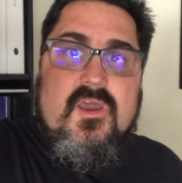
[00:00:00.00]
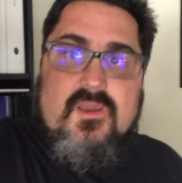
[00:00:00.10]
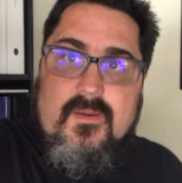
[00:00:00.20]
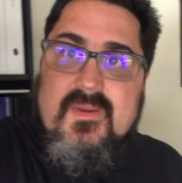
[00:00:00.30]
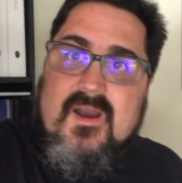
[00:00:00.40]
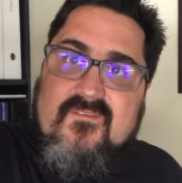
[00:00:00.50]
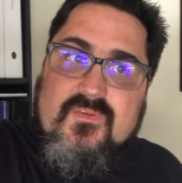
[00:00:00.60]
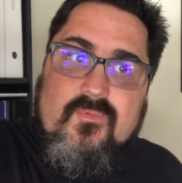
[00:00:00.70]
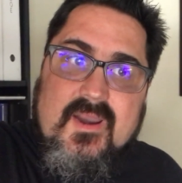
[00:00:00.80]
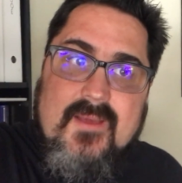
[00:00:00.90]
coming off
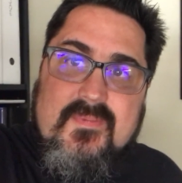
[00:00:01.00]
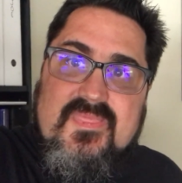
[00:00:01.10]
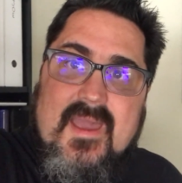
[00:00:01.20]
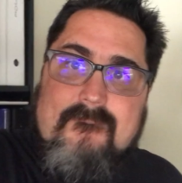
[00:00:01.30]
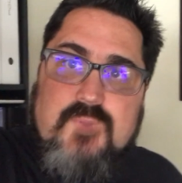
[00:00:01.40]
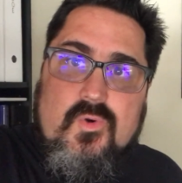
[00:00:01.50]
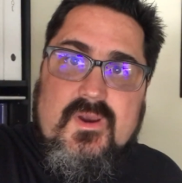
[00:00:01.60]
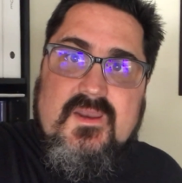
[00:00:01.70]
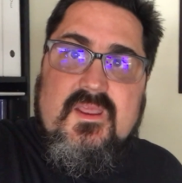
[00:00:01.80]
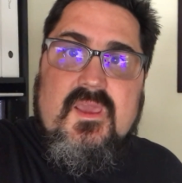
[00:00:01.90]
the ramp at that
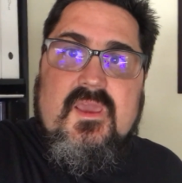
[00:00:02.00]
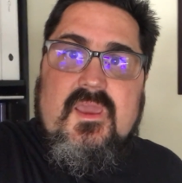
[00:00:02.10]
point